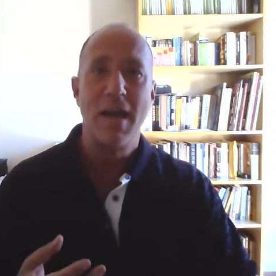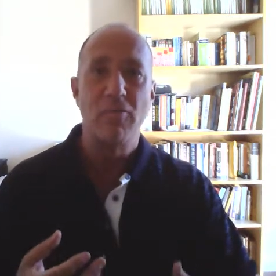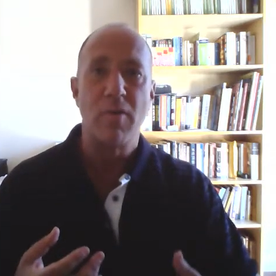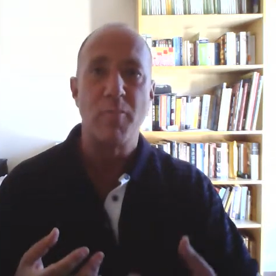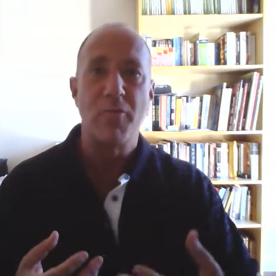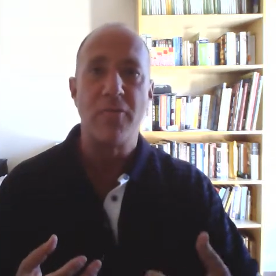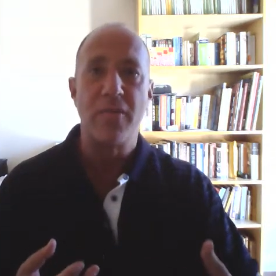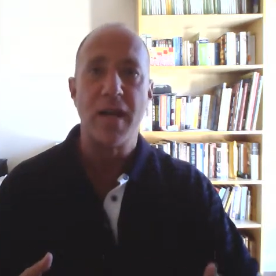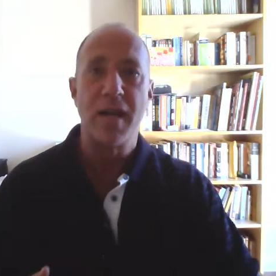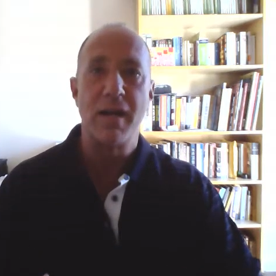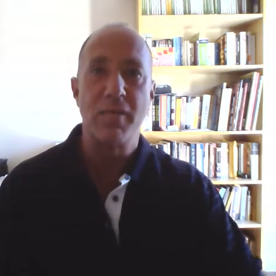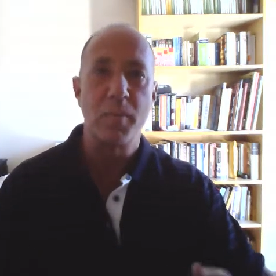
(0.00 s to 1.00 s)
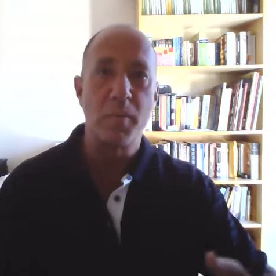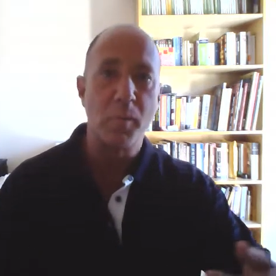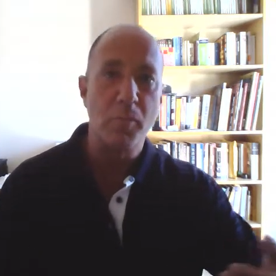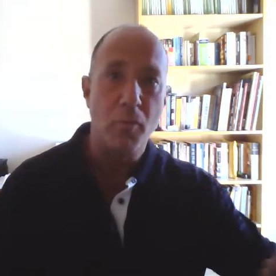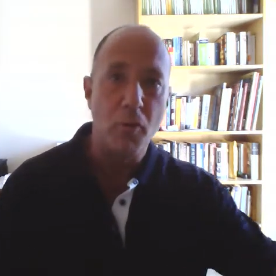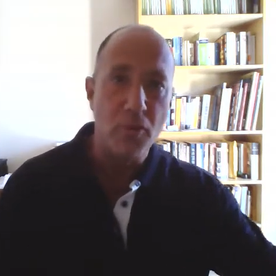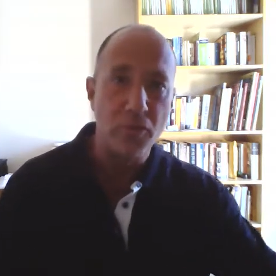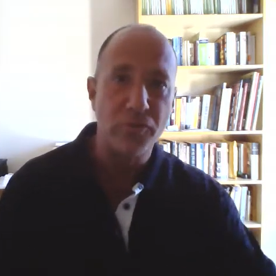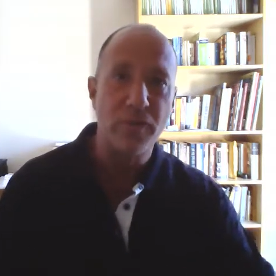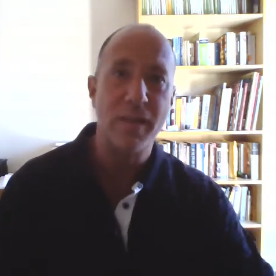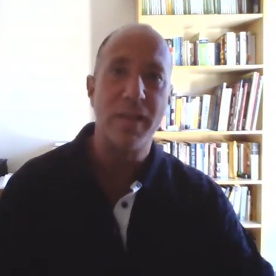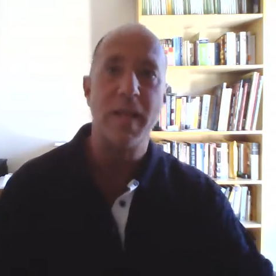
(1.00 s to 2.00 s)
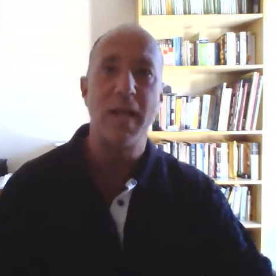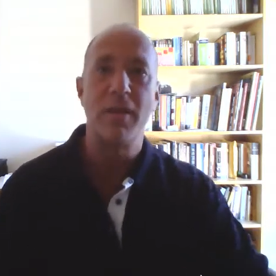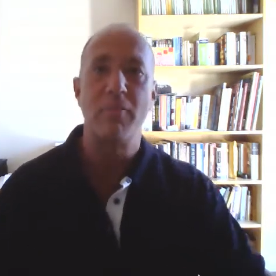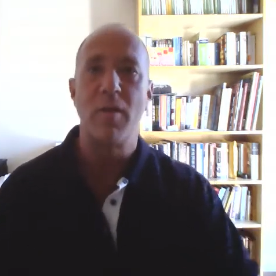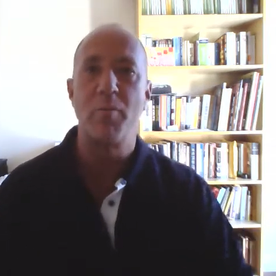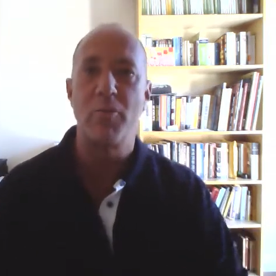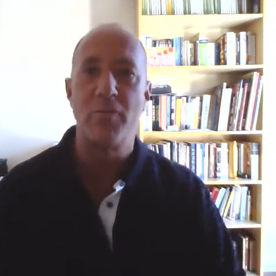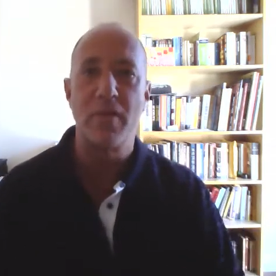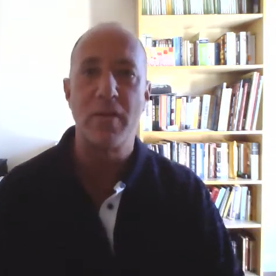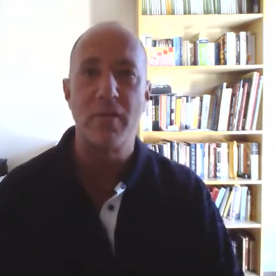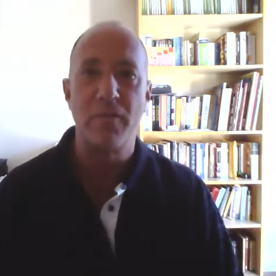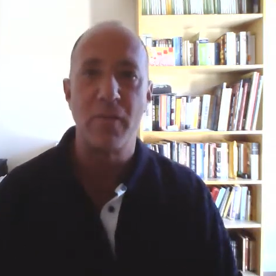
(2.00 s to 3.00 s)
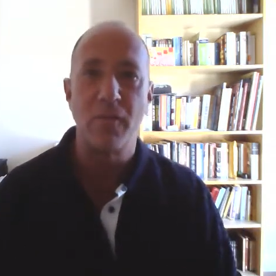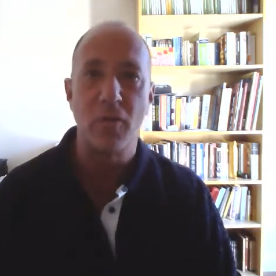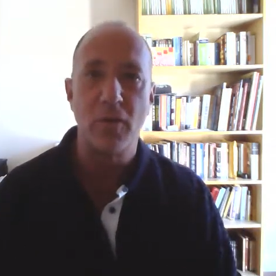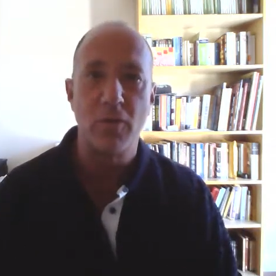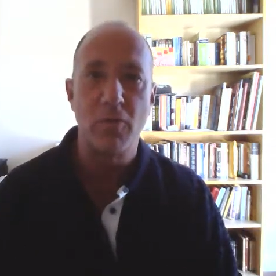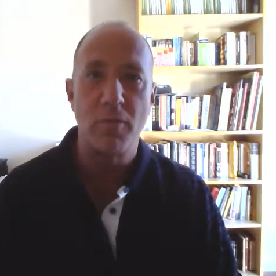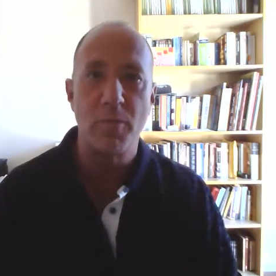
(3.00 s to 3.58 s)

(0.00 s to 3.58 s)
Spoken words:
represented in the proportion that it represents of the total U.S.